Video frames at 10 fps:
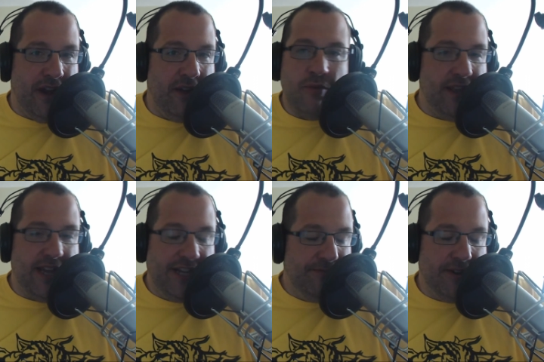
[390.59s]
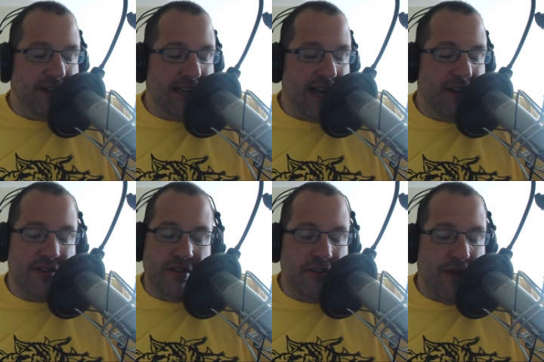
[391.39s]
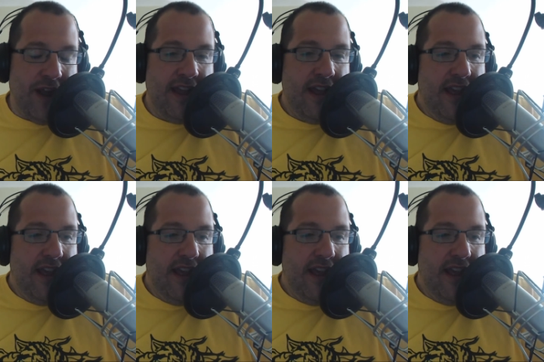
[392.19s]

uh, with engagement cost higher than their threat